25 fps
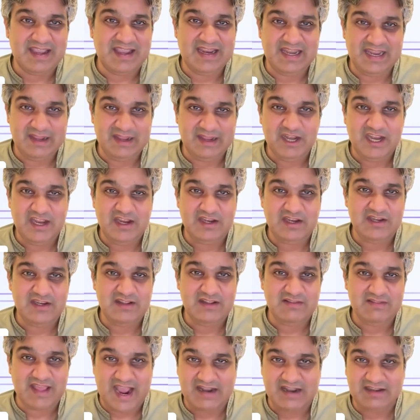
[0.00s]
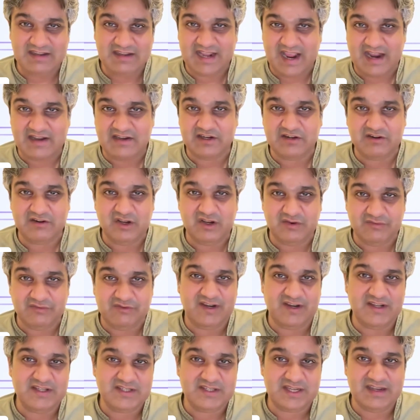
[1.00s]
Eliminating that category
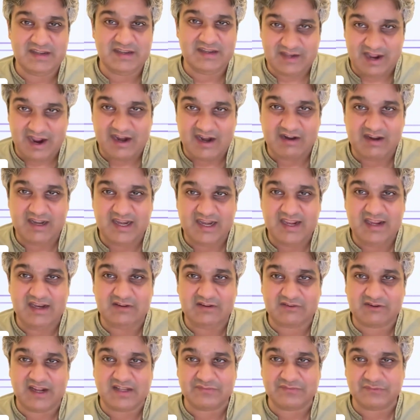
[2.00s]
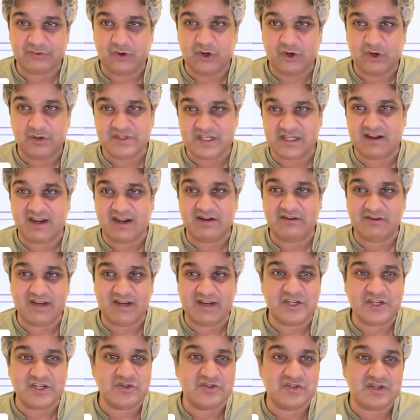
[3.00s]
of risk entirely, it transforms the client
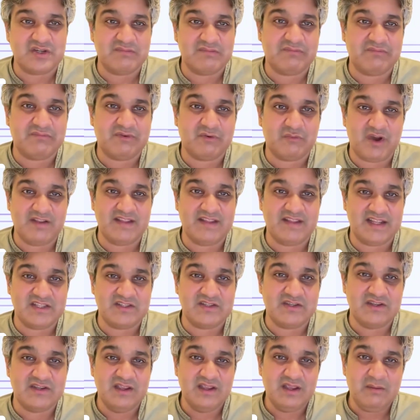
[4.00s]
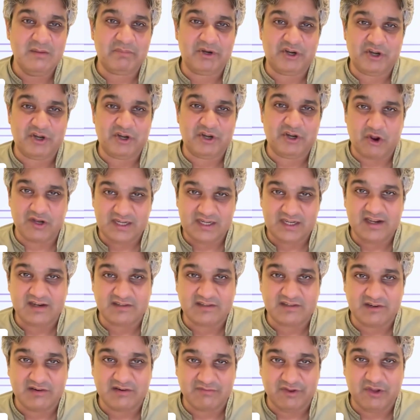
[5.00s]
relationship from one that's periodically
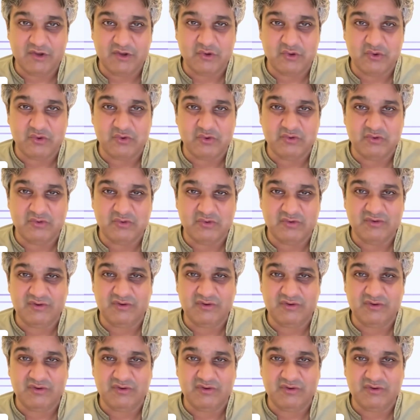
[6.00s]
under review